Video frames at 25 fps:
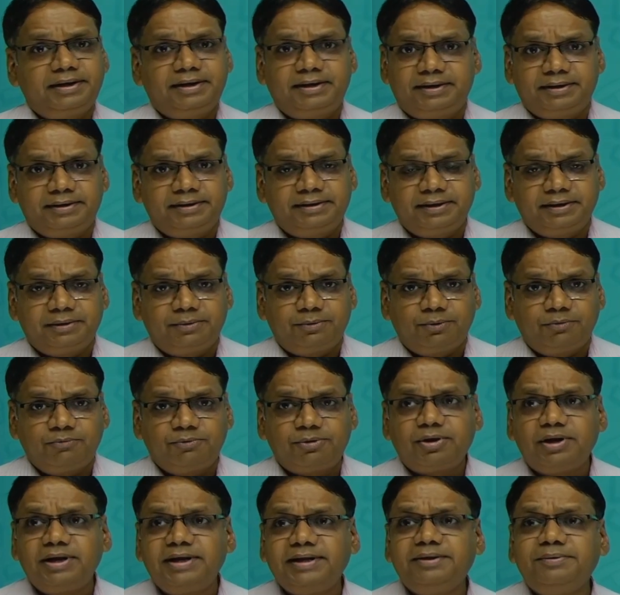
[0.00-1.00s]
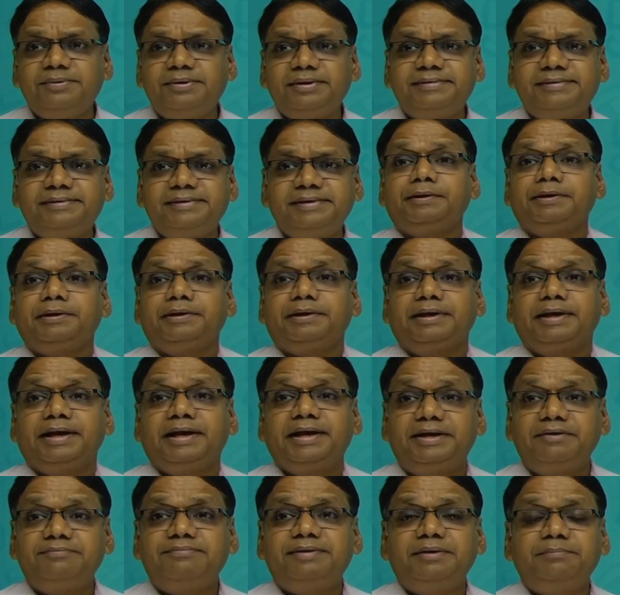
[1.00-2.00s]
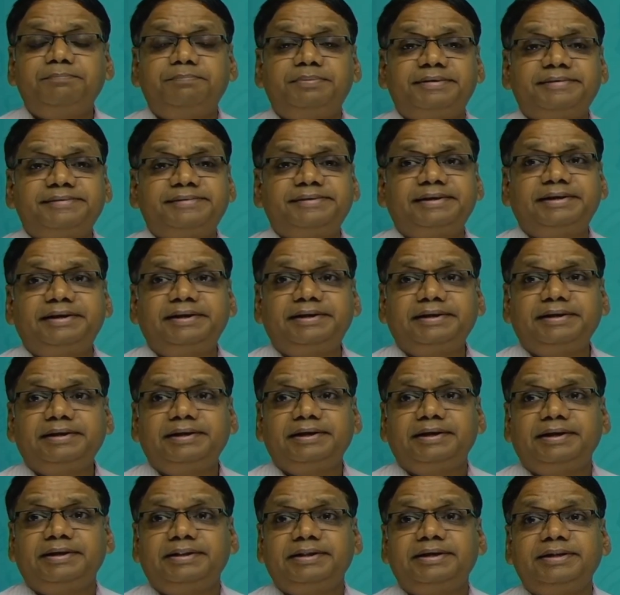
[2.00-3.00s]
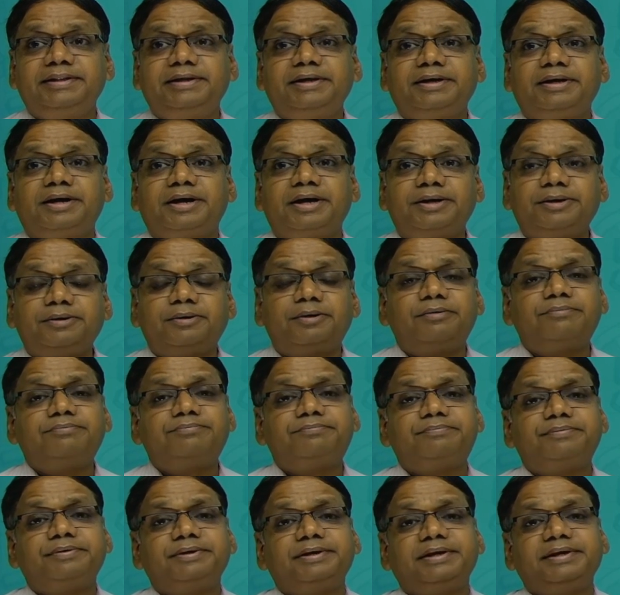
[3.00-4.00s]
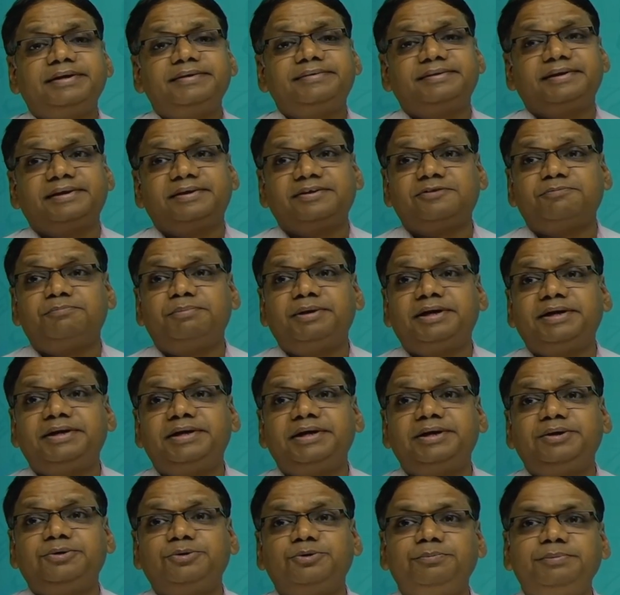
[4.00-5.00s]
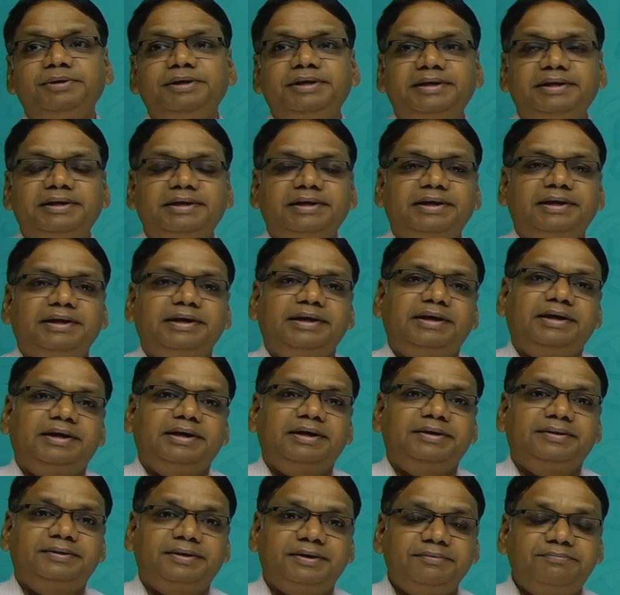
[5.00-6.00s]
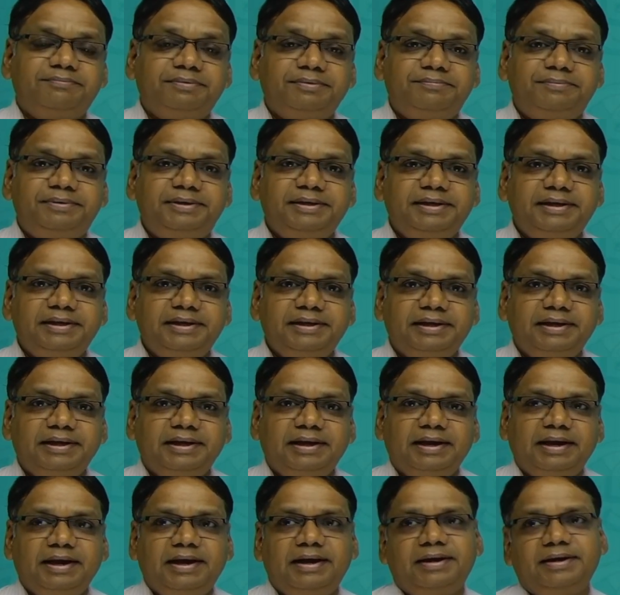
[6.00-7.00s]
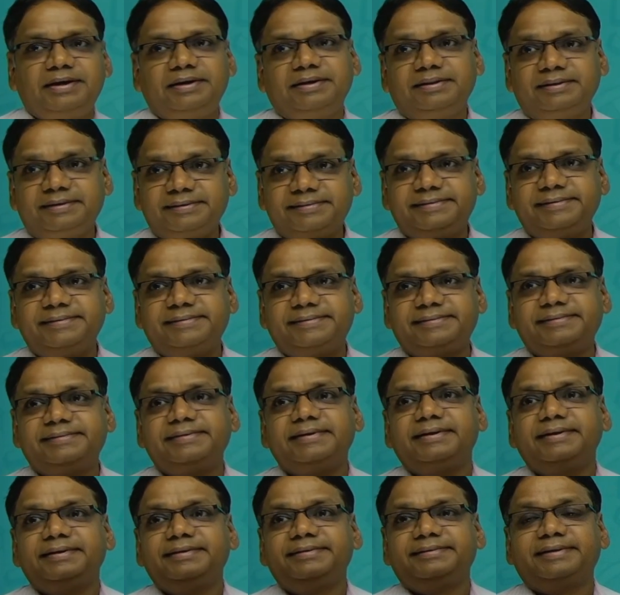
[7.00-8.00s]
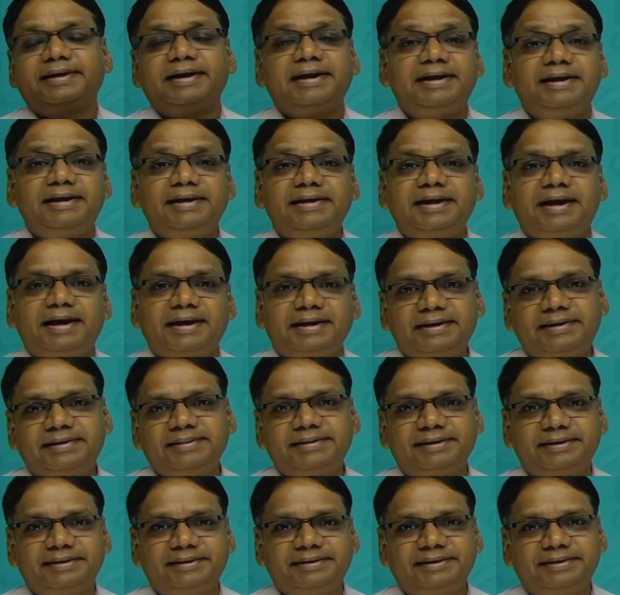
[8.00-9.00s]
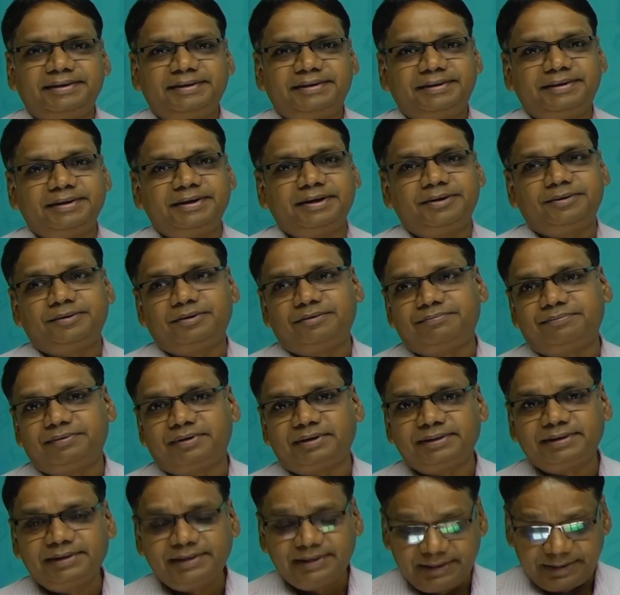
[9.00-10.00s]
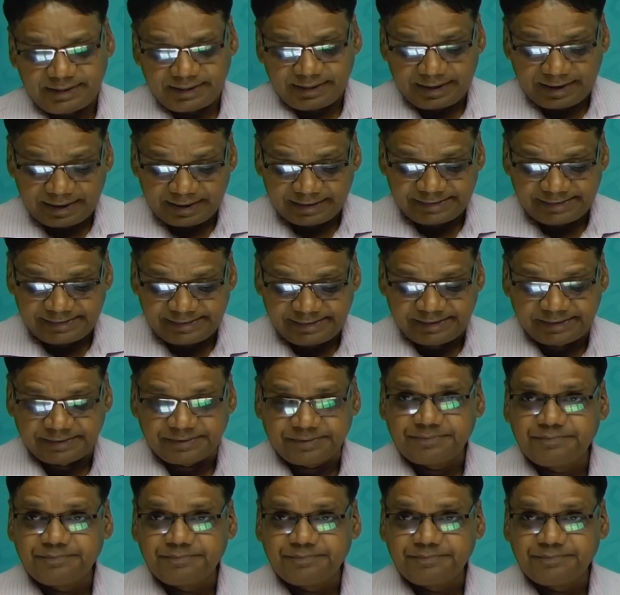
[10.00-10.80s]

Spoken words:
the overall accuracy 85%, then the cutoff is expected to be 350, and this is slightly higher than the cutoff for the last year.